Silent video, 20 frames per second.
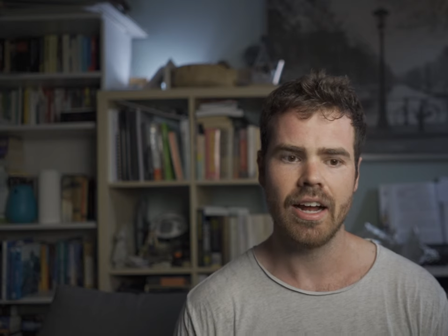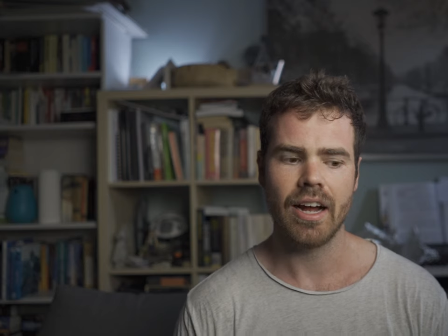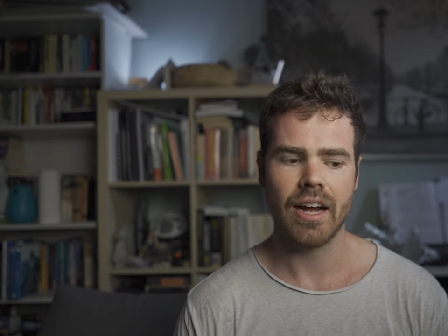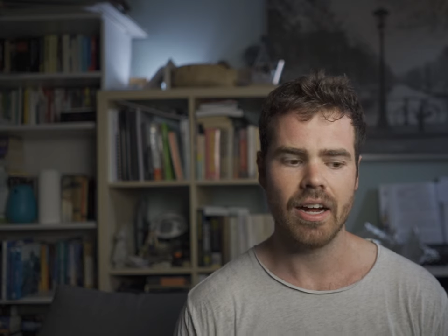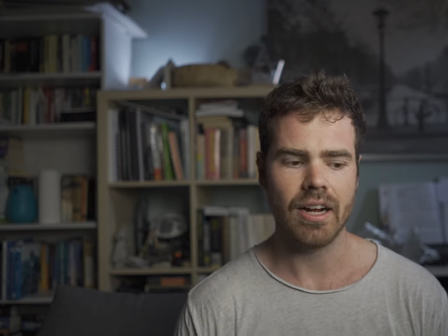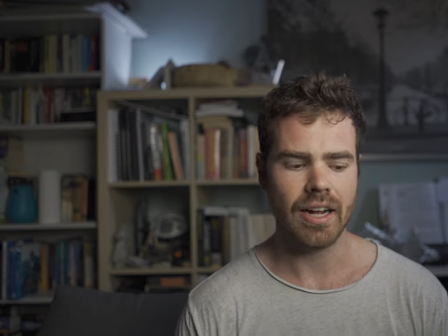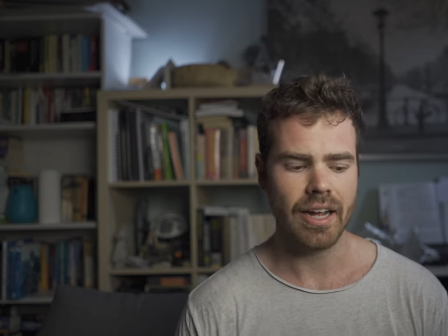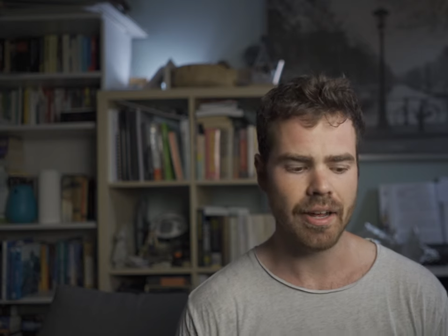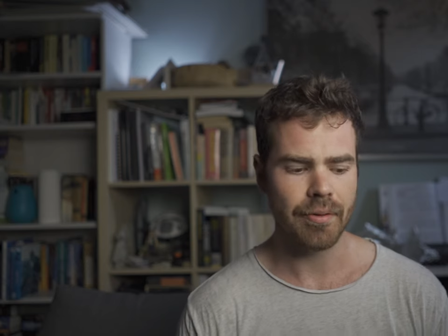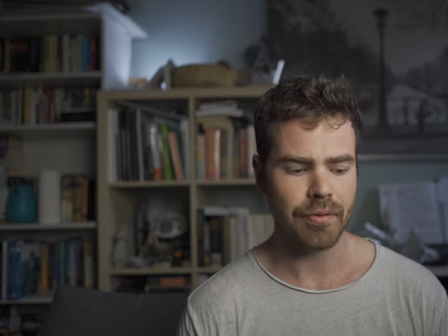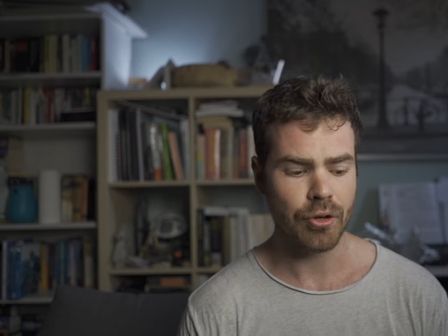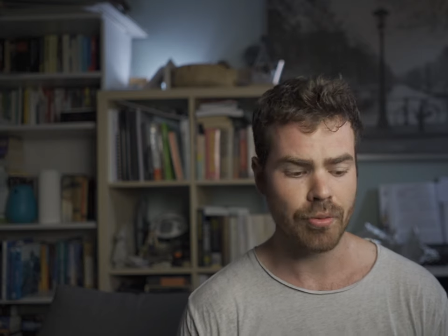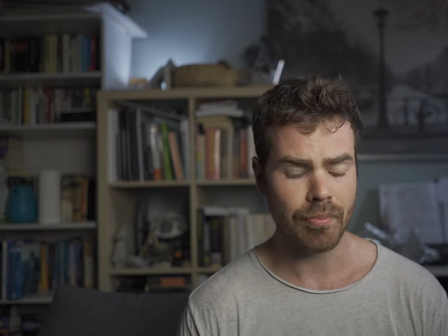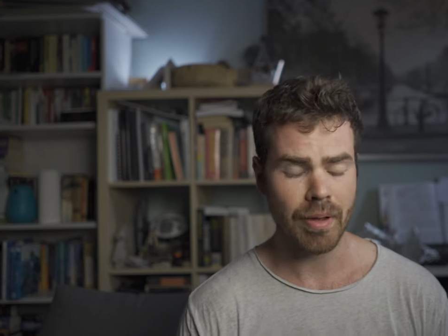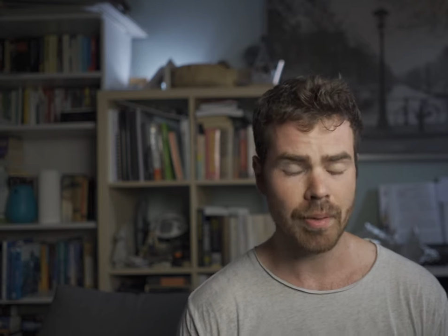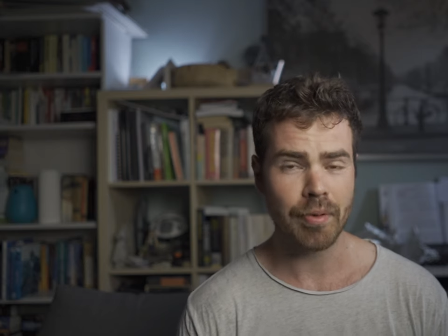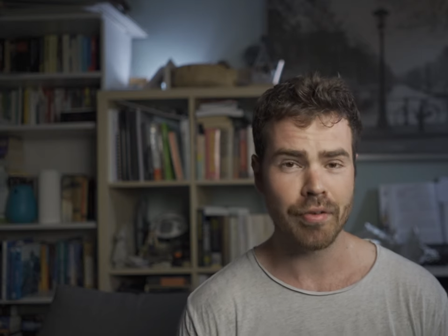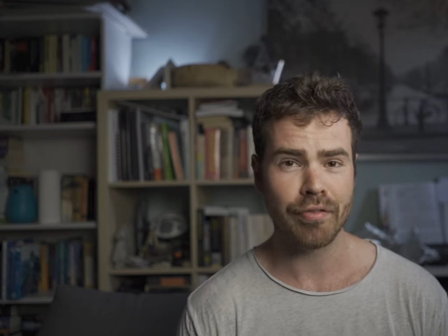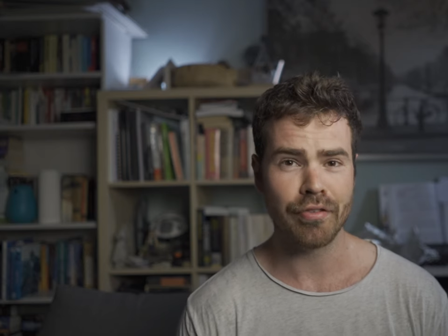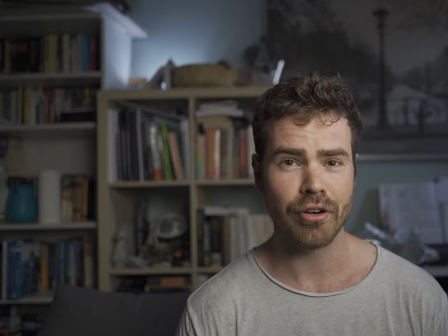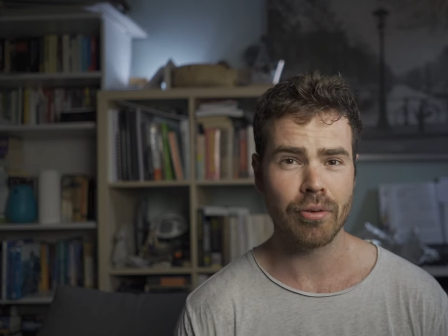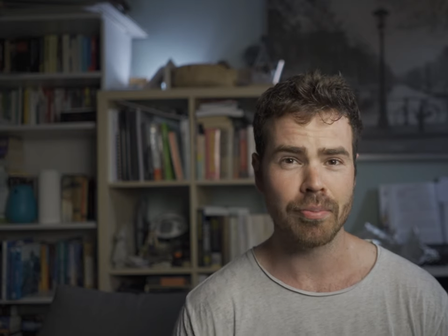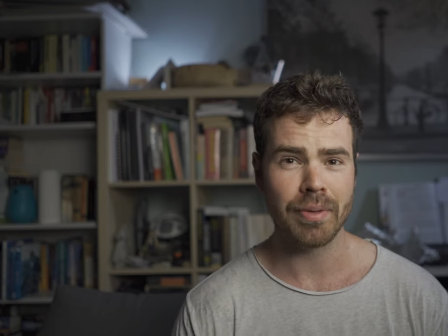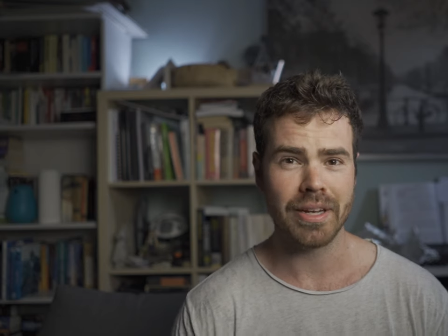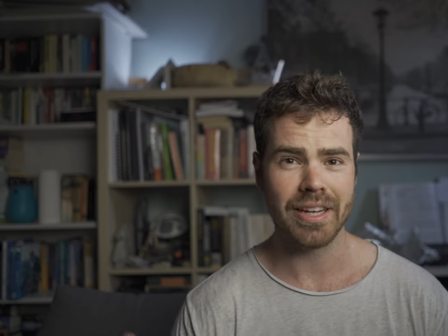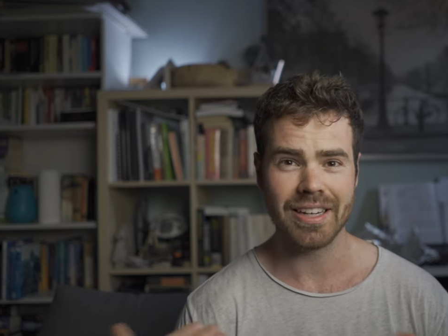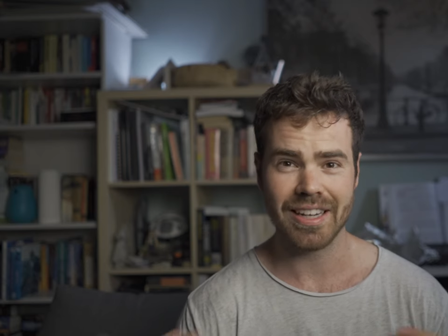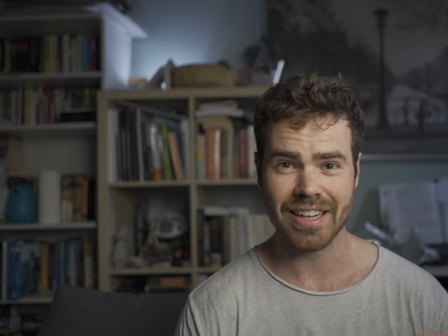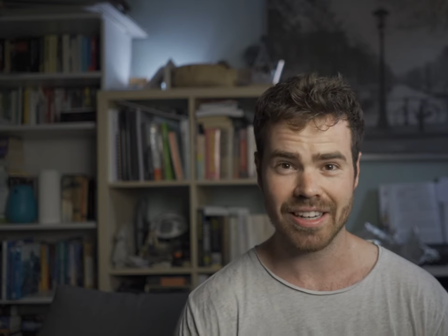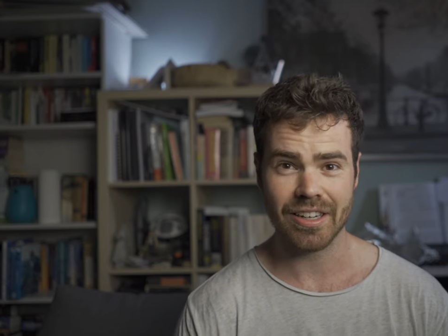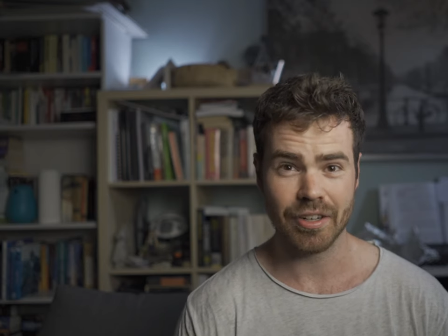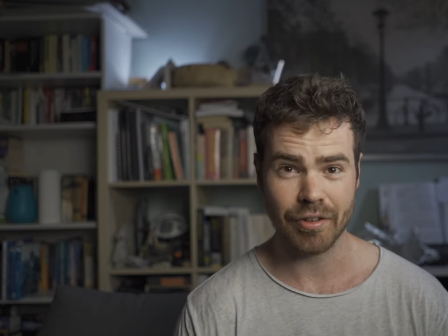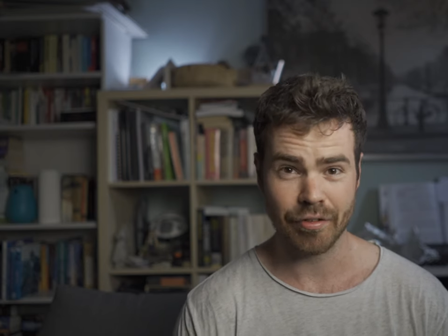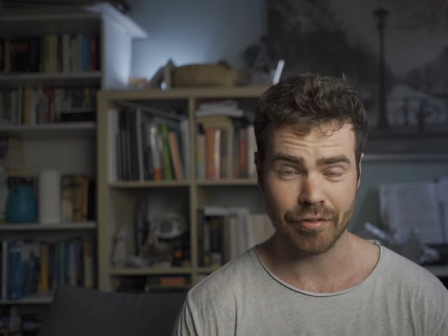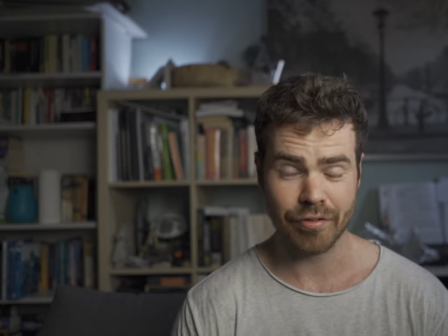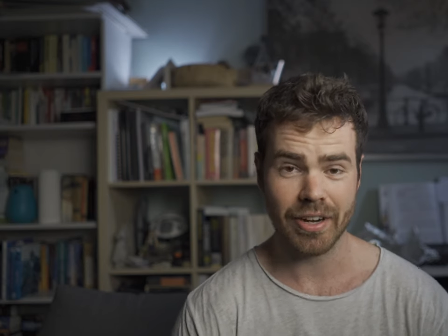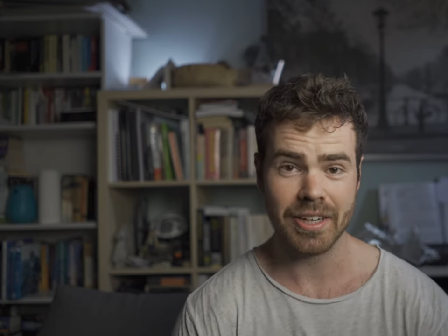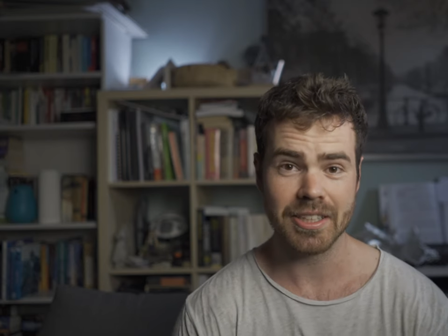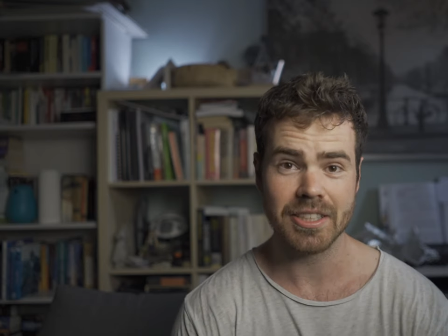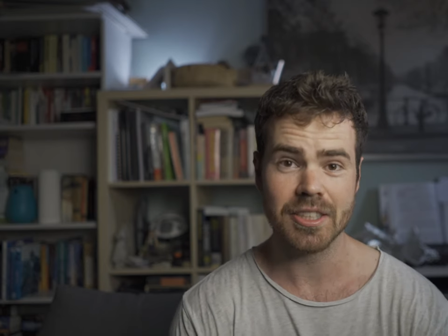and you're maybe filming in like
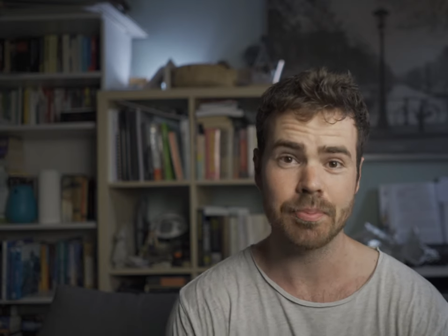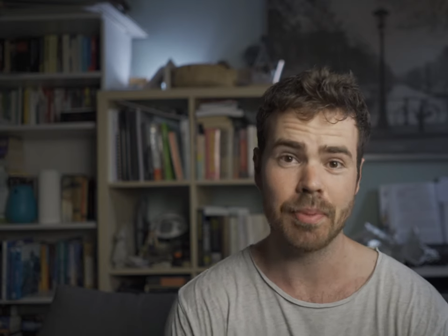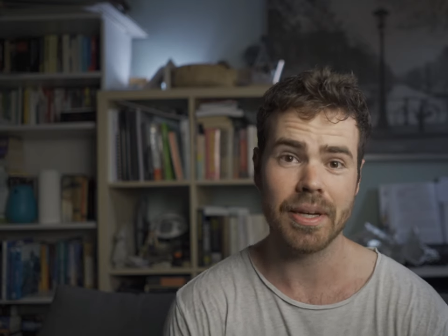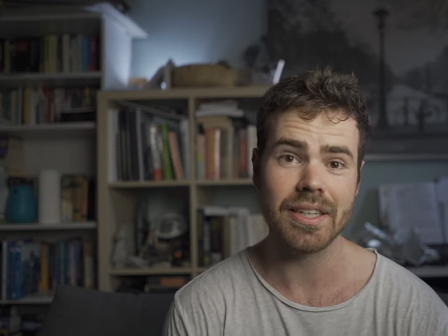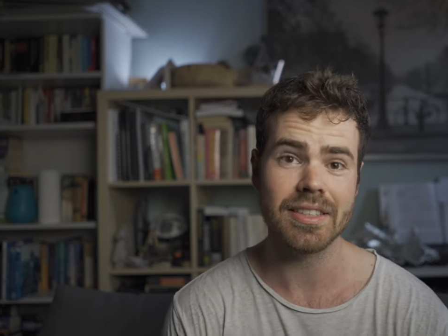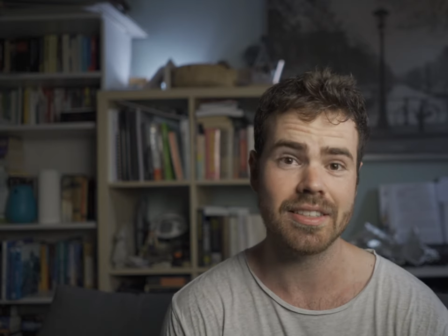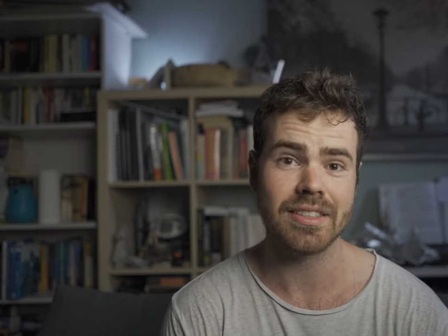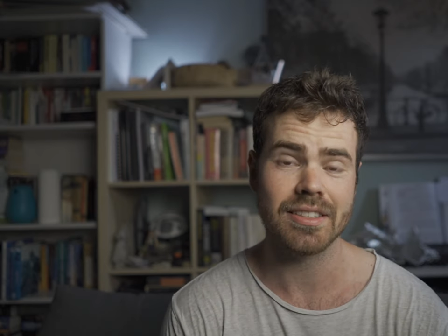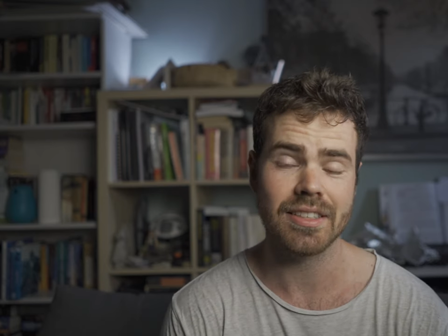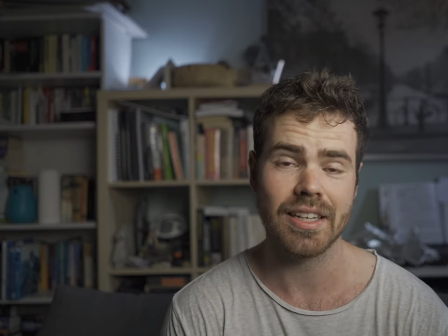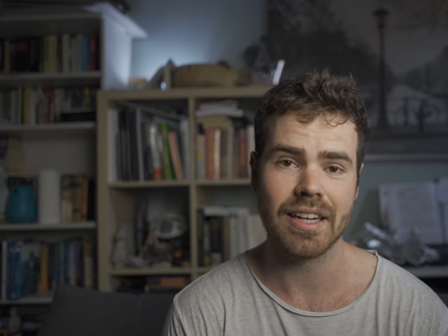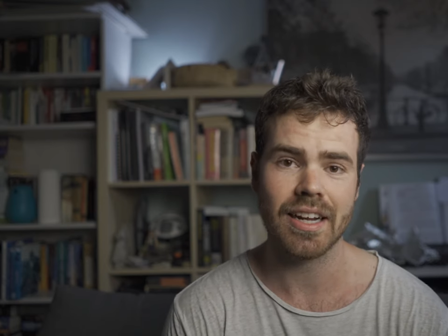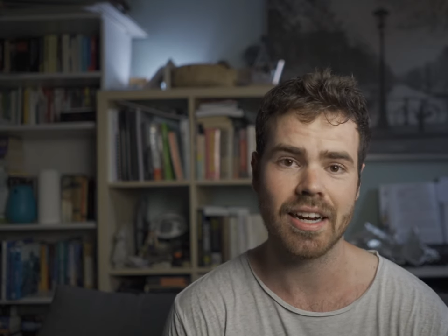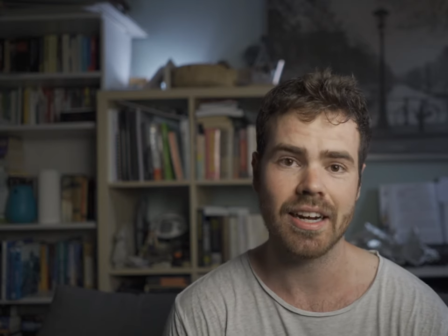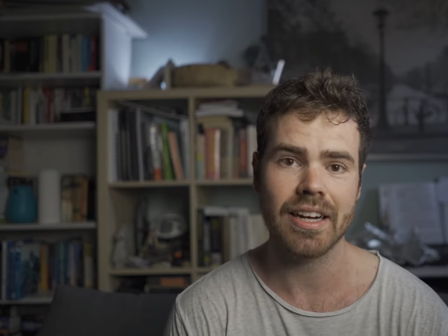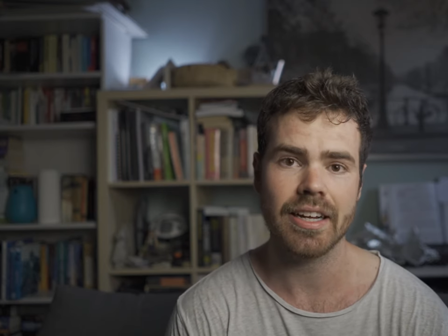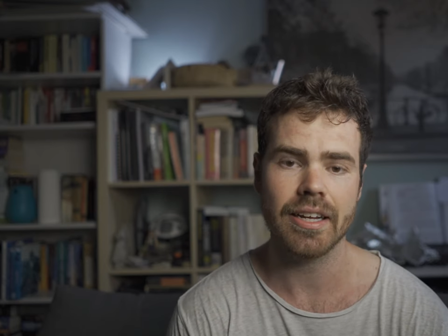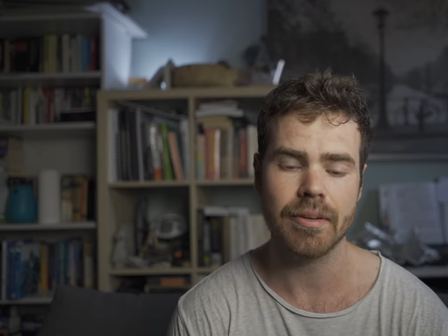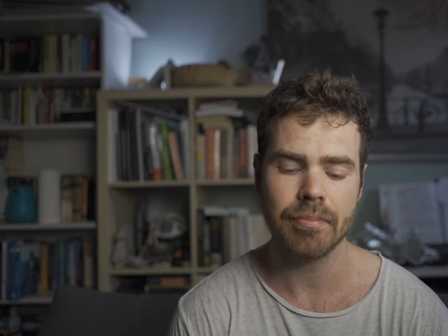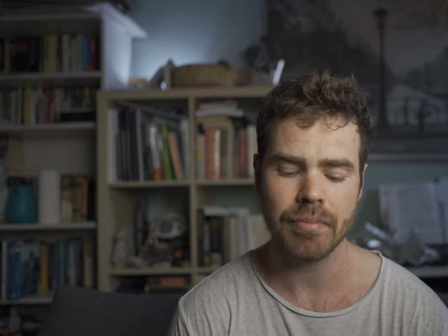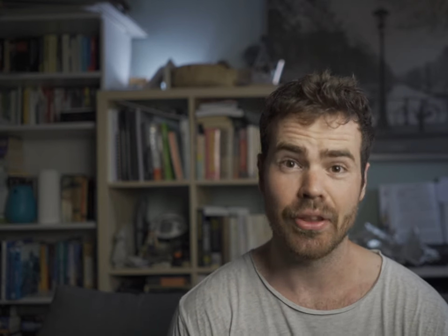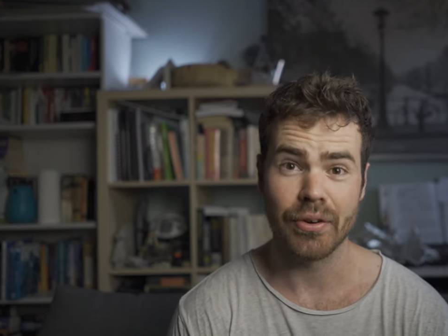confined spaces like I am,